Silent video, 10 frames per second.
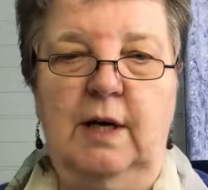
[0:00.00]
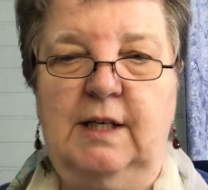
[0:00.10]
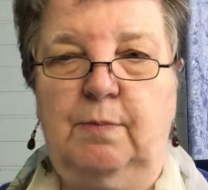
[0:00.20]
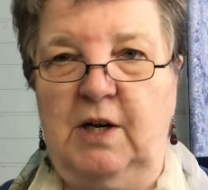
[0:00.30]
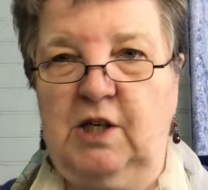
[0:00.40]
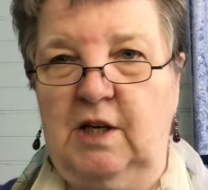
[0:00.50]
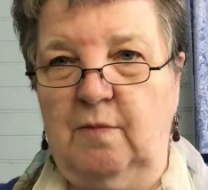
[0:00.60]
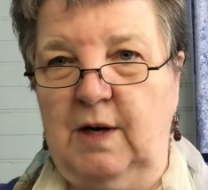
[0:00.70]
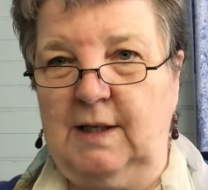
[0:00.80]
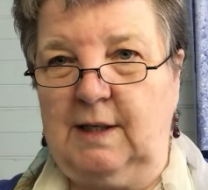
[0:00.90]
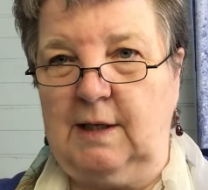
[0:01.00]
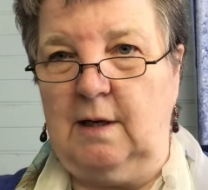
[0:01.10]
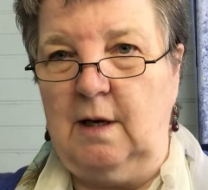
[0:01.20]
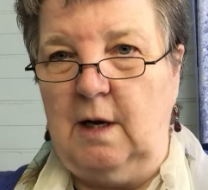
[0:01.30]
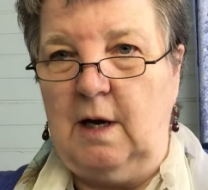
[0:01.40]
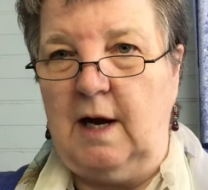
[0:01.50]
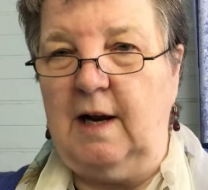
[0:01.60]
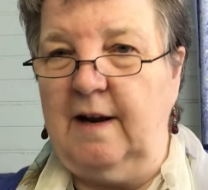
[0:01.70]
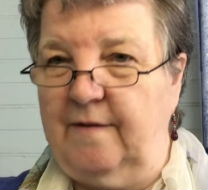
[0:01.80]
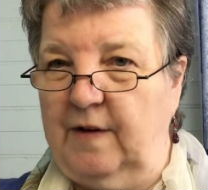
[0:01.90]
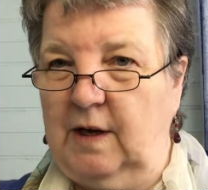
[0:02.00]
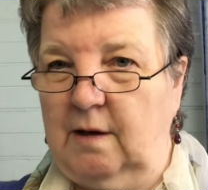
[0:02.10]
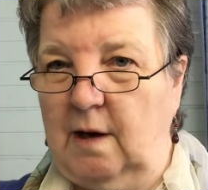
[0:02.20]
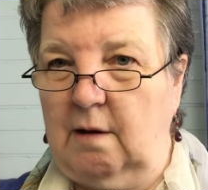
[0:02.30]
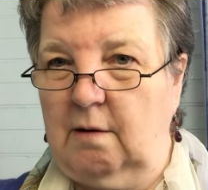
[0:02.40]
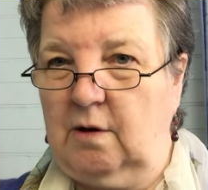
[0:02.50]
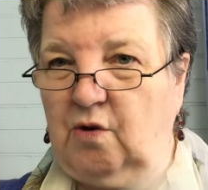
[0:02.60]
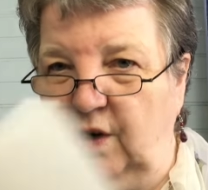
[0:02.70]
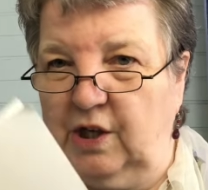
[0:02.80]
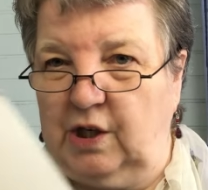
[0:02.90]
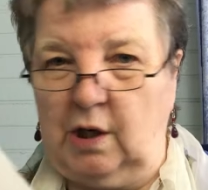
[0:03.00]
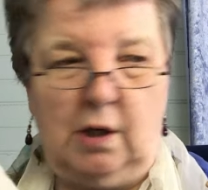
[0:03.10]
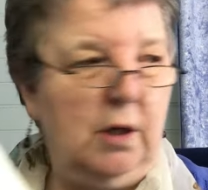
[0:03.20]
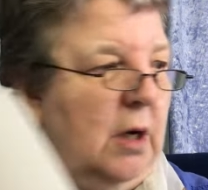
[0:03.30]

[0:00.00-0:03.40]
especially when it's a, a living creature.